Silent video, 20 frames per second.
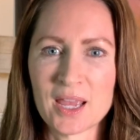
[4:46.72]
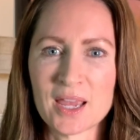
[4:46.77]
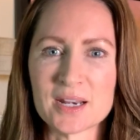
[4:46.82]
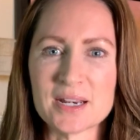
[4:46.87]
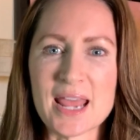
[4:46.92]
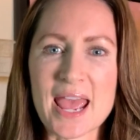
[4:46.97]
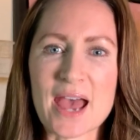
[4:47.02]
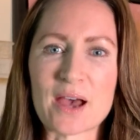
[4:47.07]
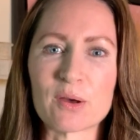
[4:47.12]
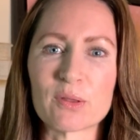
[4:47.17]

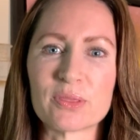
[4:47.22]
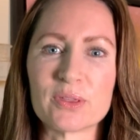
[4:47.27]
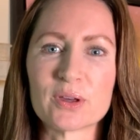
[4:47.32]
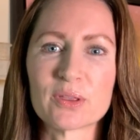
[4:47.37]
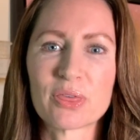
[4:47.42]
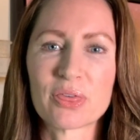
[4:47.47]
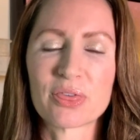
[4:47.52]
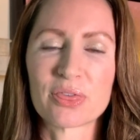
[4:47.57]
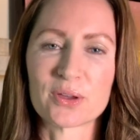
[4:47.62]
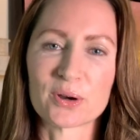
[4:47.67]
Now, the
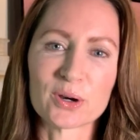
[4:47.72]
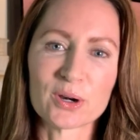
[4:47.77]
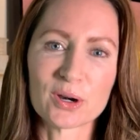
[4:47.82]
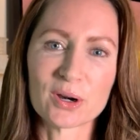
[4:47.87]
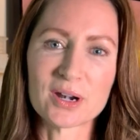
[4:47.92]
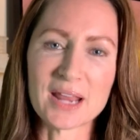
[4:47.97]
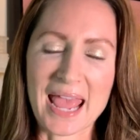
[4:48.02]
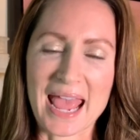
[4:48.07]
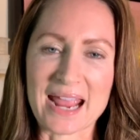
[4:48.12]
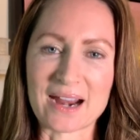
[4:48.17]

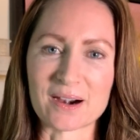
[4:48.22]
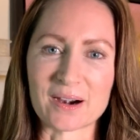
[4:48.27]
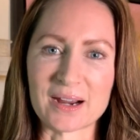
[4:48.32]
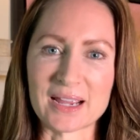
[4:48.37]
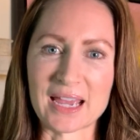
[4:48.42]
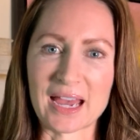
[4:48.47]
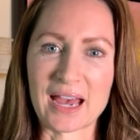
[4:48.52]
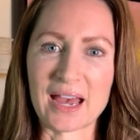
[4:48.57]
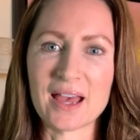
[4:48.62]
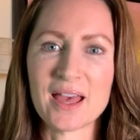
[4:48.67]
third
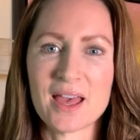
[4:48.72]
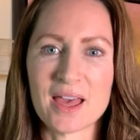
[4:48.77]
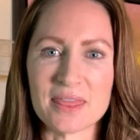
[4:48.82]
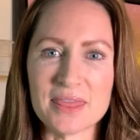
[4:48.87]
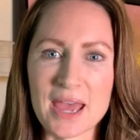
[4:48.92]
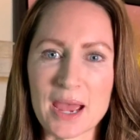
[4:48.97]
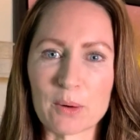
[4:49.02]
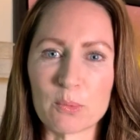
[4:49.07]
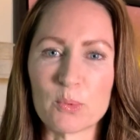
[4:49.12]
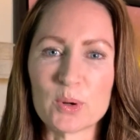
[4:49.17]
area
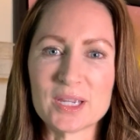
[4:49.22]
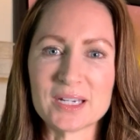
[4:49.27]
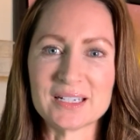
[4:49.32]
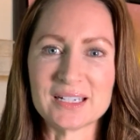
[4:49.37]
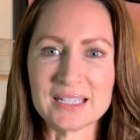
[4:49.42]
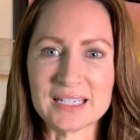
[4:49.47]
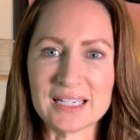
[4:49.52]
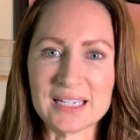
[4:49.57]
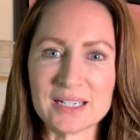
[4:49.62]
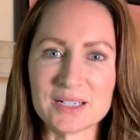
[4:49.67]
that we
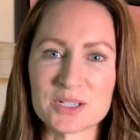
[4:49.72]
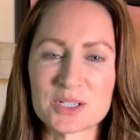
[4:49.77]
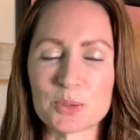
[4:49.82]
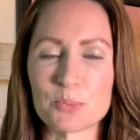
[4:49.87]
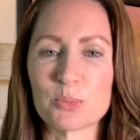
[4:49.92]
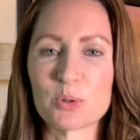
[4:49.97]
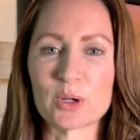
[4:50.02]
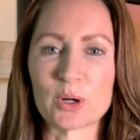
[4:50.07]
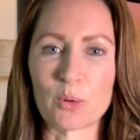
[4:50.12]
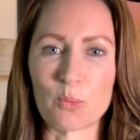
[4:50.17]
need to
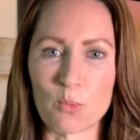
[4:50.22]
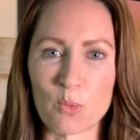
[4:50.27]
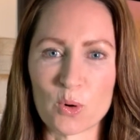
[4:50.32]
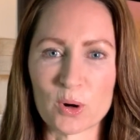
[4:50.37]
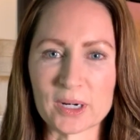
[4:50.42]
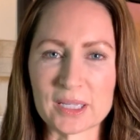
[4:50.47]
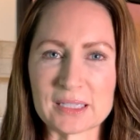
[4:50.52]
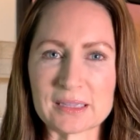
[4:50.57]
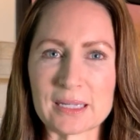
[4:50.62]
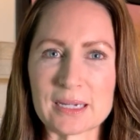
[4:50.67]
put a
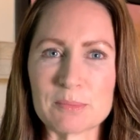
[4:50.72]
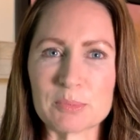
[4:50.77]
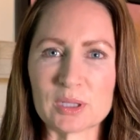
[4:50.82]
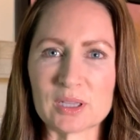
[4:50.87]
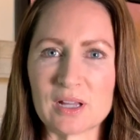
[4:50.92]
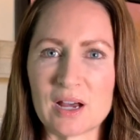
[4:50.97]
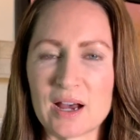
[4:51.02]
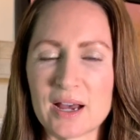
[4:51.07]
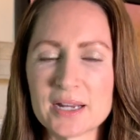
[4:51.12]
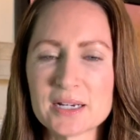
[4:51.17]
warning label
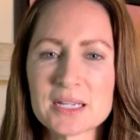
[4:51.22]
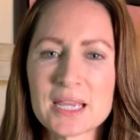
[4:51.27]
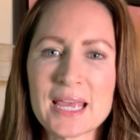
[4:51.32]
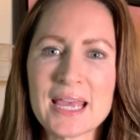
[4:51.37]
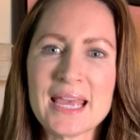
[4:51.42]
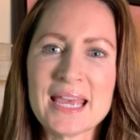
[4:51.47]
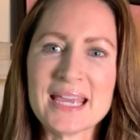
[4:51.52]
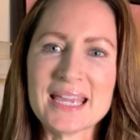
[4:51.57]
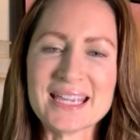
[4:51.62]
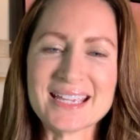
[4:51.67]
on
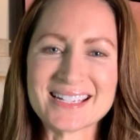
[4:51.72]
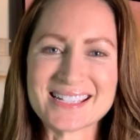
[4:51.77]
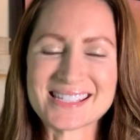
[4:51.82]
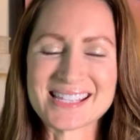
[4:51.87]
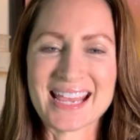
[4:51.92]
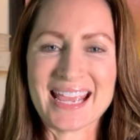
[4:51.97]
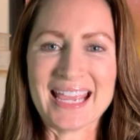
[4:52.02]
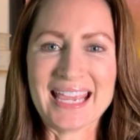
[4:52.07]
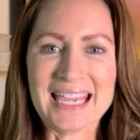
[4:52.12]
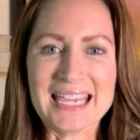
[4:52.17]
is
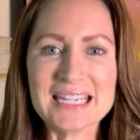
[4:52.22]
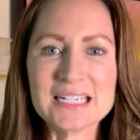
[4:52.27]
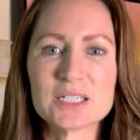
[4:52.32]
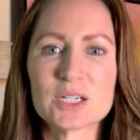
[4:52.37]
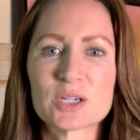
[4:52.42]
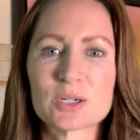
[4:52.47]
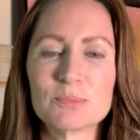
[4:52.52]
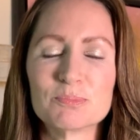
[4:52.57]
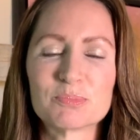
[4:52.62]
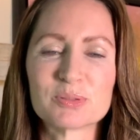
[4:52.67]

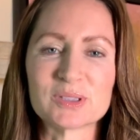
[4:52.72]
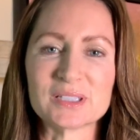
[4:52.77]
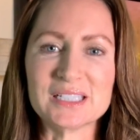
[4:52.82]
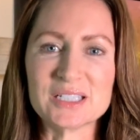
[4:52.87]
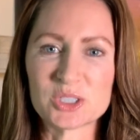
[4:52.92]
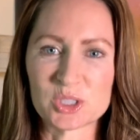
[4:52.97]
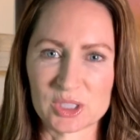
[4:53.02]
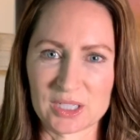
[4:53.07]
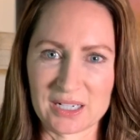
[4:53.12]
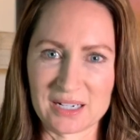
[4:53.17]

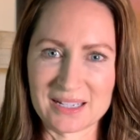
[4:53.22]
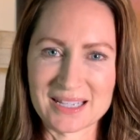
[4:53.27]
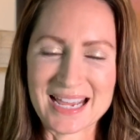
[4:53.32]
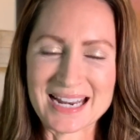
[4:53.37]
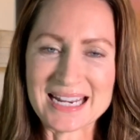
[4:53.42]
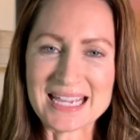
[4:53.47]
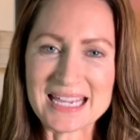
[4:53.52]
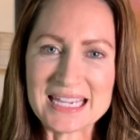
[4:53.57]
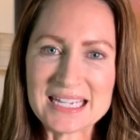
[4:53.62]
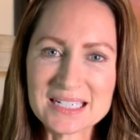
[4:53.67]
incompletion.
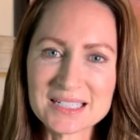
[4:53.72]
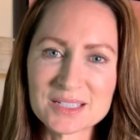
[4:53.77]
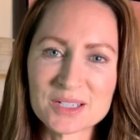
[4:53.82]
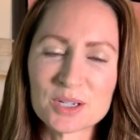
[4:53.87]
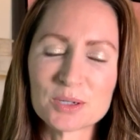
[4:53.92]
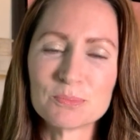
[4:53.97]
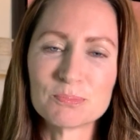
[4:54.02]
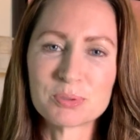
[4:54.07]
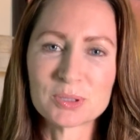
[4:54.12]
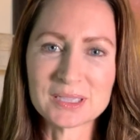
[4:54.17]
That
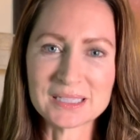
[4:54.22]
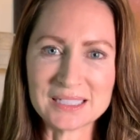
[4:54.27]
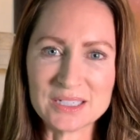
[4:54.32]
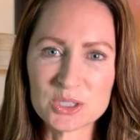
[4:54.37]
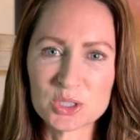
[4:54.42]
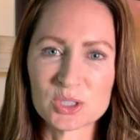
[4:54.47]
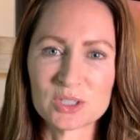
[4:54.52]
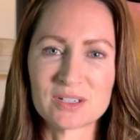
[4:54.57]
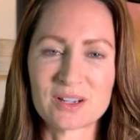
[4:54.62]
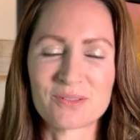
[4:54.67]

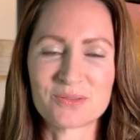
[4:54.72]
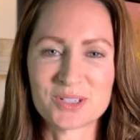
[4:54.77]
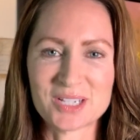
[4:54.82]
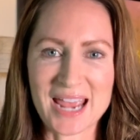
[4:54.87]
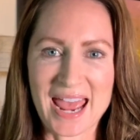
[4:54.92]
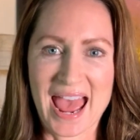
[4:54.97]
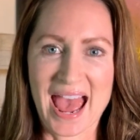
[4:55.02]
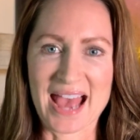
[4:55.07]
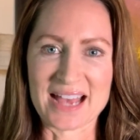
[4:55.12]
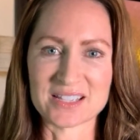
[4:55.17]
incompletion of
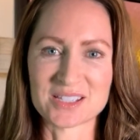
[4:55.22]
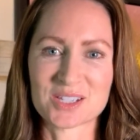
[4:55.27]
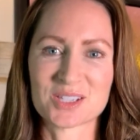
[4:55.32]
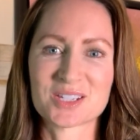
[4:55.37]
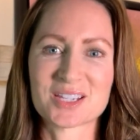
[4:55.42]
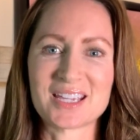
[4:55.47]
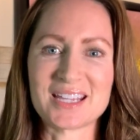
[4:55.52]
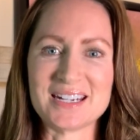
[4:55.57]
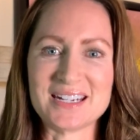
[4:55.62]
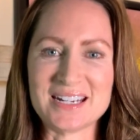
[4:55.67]
tasks
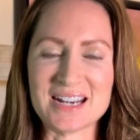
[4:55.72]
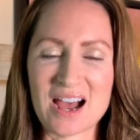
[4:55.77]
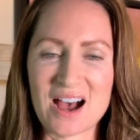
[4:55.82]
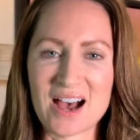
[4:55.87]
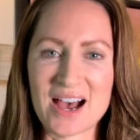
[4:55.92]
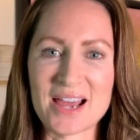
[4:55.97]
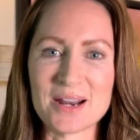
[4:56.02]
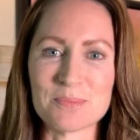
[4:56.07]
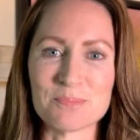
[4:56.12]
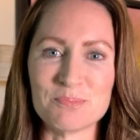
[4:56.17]

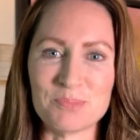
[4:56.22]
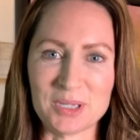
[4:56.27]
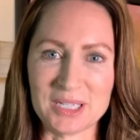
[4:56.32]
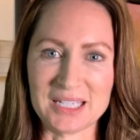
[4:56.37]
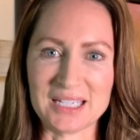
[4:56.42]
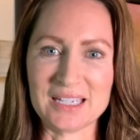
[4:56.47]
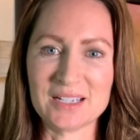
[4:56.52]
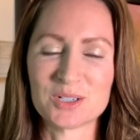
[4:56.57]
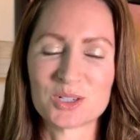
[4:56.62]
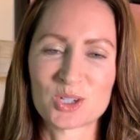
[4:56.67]
cannot
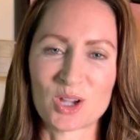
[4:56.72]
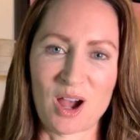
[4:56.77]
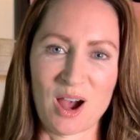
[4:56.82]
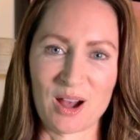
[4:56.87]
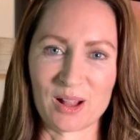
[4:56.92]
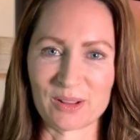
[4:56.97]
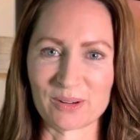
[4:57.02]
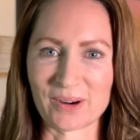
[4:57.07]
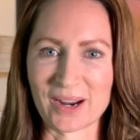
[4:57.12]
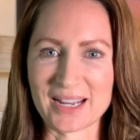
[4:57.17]
be
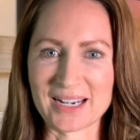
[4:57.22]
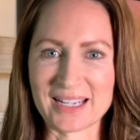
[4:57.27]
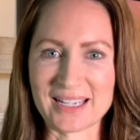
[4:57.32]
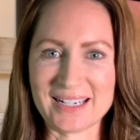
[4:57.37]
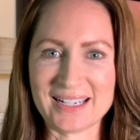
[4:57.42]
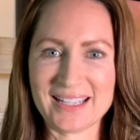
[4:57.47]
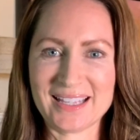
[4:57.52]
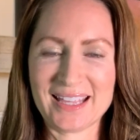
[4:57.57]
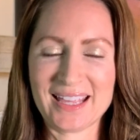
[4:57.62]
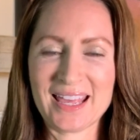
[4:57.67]

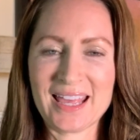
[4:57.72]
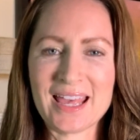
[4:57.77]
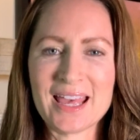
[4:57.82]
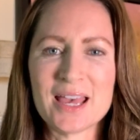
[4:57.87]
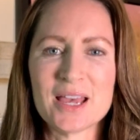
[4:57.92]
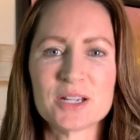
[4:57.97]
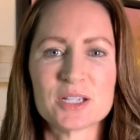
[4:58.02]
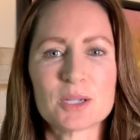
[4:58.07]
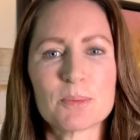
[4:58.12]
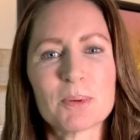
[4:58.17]
tolerated.
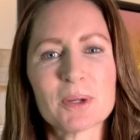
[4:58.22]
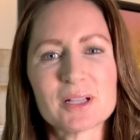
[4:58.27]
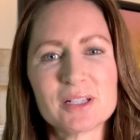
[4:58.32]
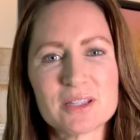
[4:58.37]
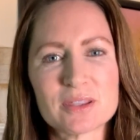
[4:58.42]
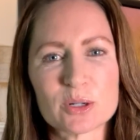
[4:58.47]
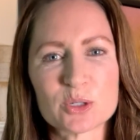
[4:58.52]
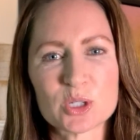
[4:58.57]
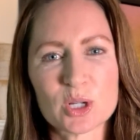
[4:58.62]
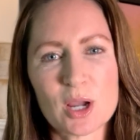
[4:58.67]
Typically,
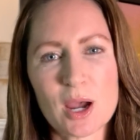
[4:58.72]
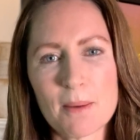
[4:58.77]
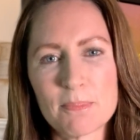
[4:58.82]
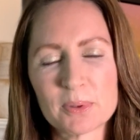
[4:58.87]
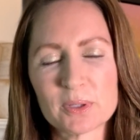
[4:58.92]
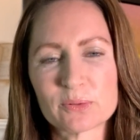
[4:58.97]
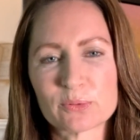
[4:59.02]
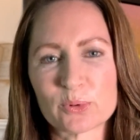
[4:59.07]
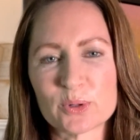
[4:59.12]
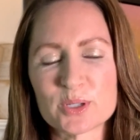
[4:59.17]
there's a
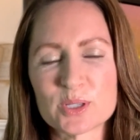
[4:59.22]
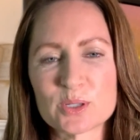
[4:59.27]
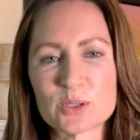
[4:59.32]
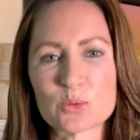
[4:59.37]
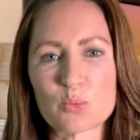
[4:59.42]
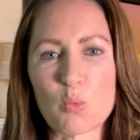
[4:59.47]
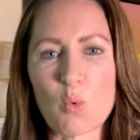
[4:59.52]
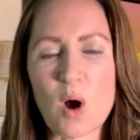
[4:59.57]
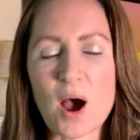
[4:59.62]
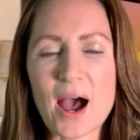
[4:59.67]
couple of reasons
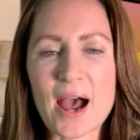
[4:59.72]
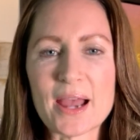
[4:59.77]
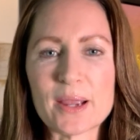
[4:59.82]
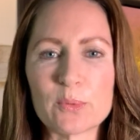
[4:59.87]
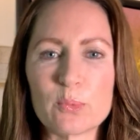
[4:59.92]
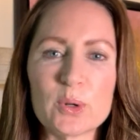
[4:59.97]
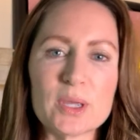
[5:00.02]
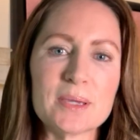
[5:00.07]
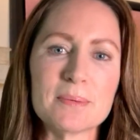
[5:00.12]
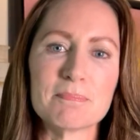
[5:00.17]
why
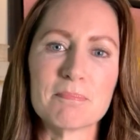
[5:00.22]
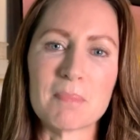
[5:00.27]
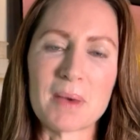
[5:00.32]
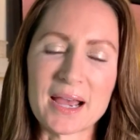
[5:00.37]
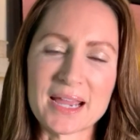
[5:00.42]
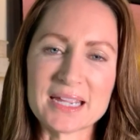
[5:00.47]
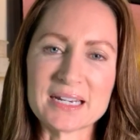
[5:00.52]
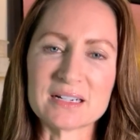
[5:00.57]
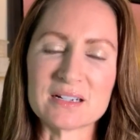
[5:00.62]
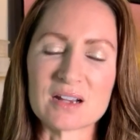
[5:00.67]
we
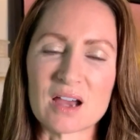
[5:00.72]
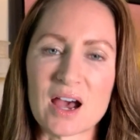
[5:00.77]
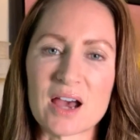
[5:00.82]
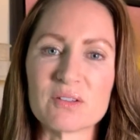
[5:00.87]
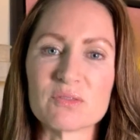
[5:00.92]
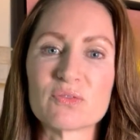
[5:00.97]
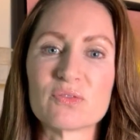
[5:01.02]
might not